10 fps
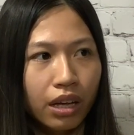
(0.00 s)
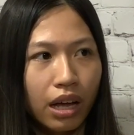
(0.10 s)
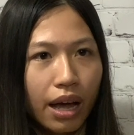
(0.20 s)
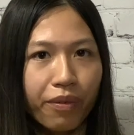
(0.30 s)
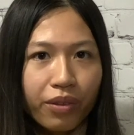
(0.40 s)

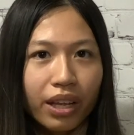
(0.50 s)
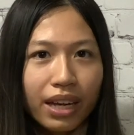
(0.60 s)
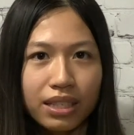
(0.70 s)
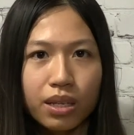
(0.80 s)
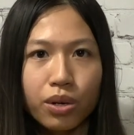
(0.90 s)
I feel like
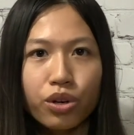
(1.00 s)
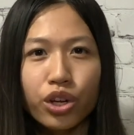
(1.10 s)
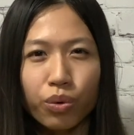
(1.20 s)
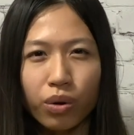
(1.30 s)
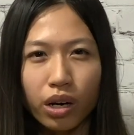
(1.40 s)
it's a
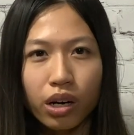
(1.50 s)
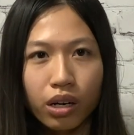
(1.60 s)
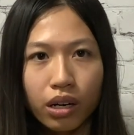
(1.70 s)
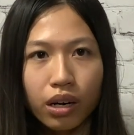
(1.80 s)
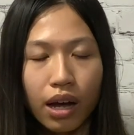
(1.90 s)

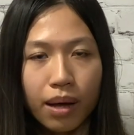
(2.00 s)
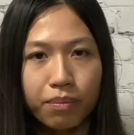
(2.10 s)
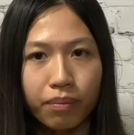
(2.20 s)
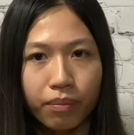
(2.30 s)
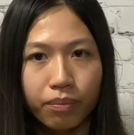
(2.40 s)
newer
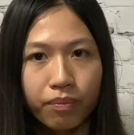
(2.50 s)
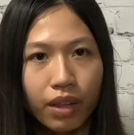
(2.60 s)
um,